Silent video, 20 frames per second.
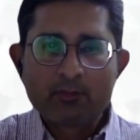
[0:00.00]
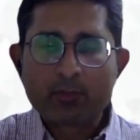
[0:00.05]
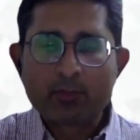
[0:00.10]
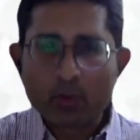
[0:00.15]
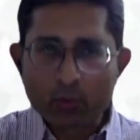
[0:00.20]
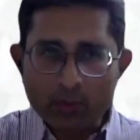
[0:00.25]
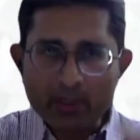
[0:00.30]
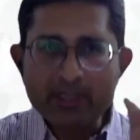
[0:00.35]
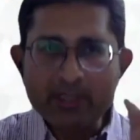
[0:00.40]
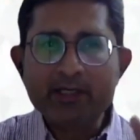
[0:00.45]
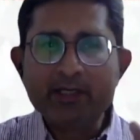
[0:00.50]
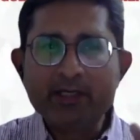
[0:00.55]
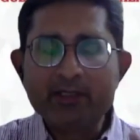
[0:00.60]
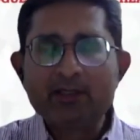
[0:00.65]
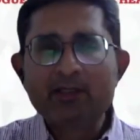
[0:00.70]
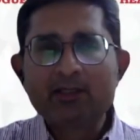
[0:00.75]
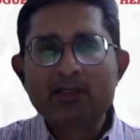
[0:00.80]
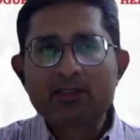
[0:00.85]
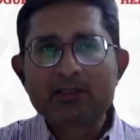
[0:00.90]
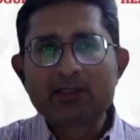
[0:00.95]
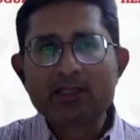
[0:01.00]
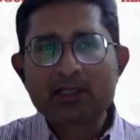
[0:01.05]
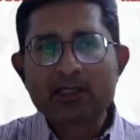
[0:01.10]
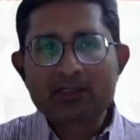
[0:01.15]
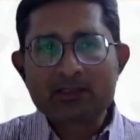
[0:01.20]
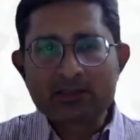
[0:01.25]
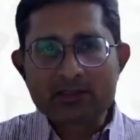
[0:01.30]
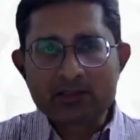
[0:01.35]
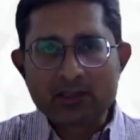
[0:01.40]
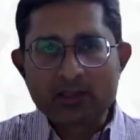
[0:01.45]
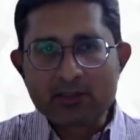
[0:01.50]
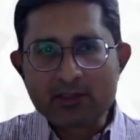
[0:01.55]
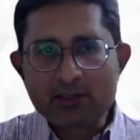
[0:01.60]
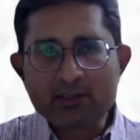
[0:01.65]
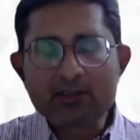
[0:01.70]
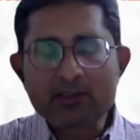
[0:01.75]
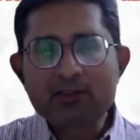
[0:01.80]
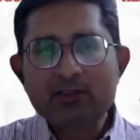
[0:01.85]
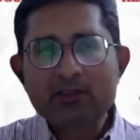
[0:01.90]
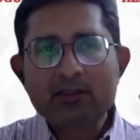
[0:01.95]
provided there are
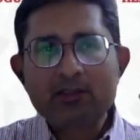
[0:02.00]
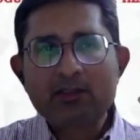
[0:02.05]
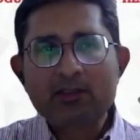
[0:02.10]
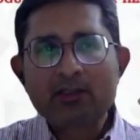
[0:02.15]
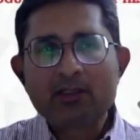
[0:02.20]
certain